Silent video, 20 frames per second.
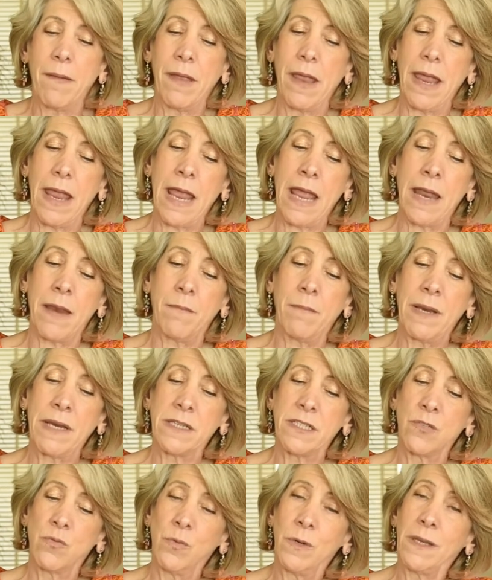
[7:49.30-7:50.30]
But
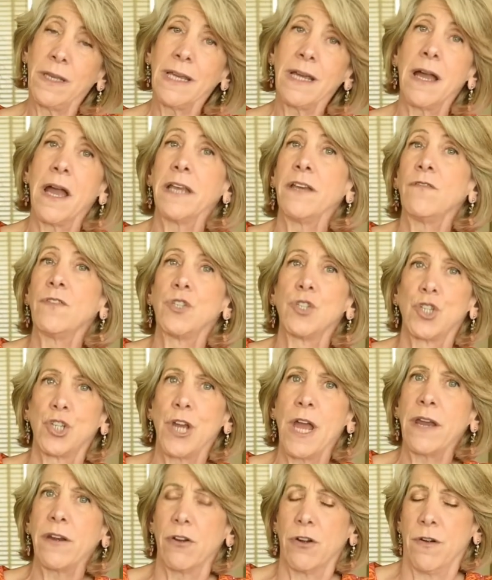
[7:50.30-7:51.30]
it's really kind of a
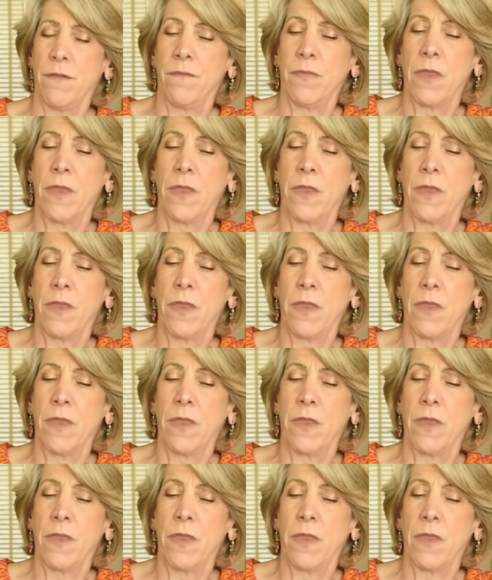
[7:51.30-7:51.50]
cheddar.